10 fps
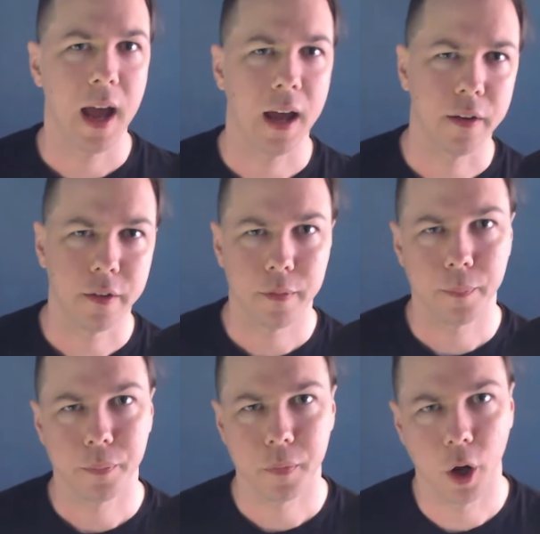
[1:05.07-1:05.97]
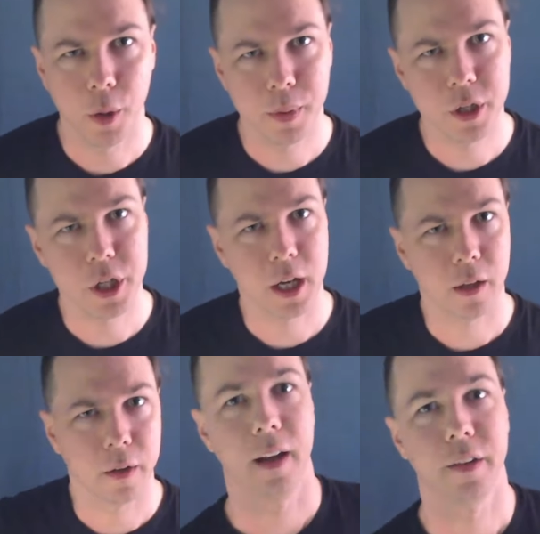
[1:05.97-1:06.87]
And
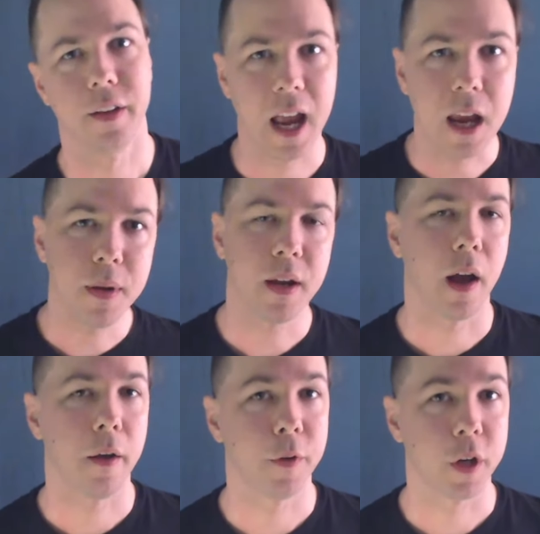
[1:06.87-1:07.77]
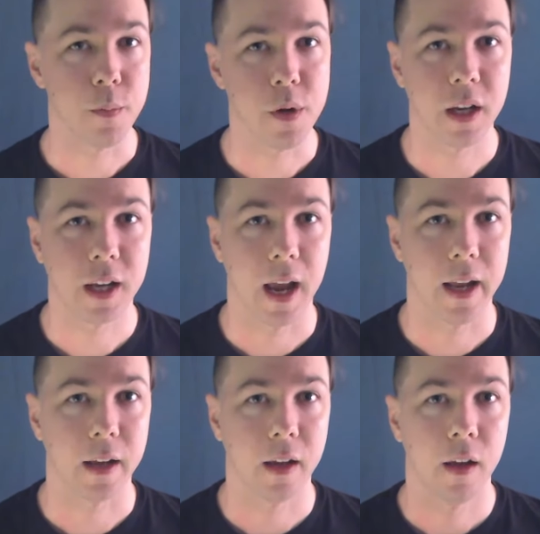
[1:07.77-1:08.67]
OpenGL, it's an API for
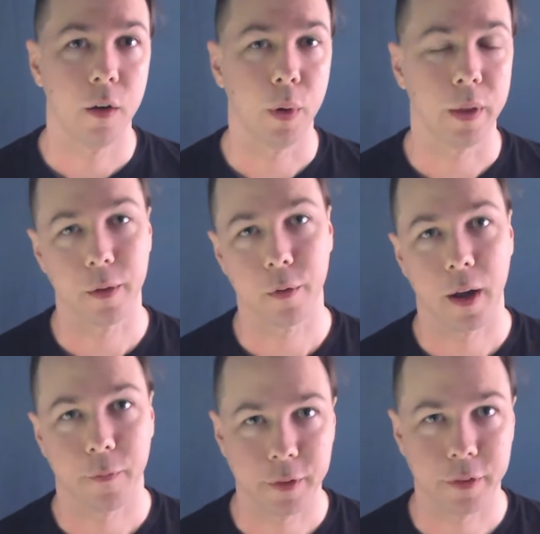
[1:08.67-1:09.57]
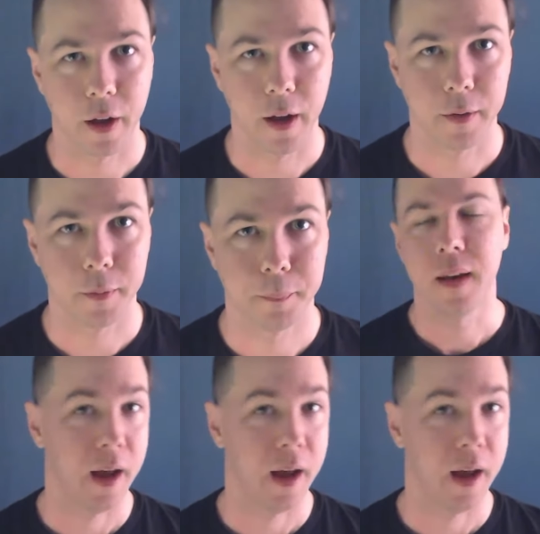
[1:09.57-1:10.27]
communicating with the graphics card.